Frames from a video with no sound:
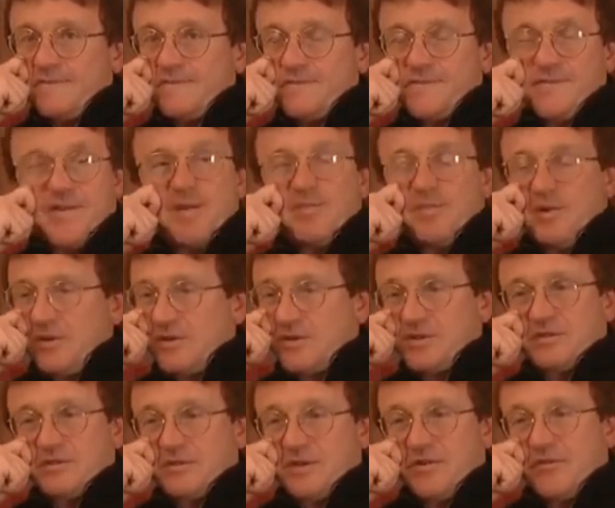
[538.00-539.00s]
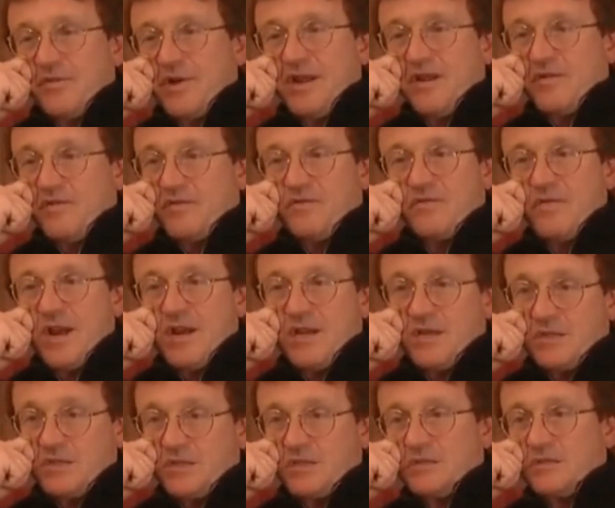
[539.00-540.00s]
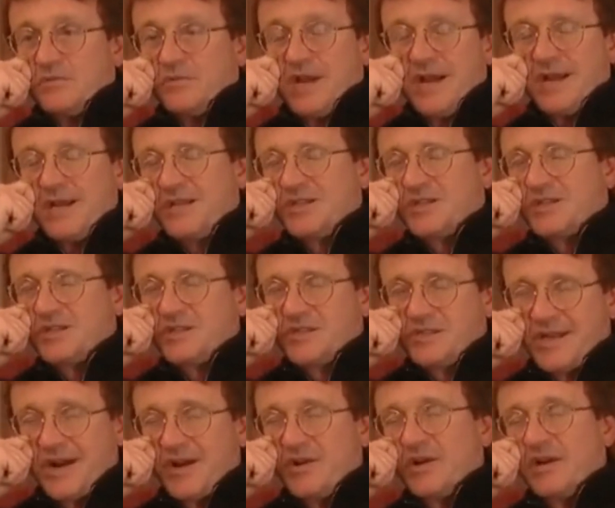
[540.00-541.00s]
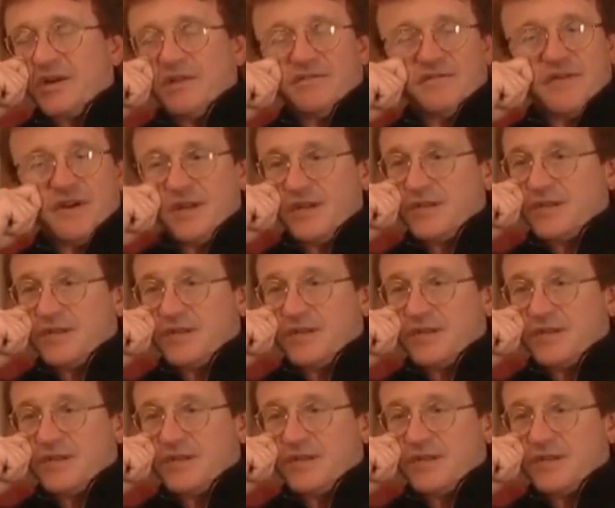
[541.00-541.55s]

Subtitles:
Fabulous array of friends. We had hysterically funny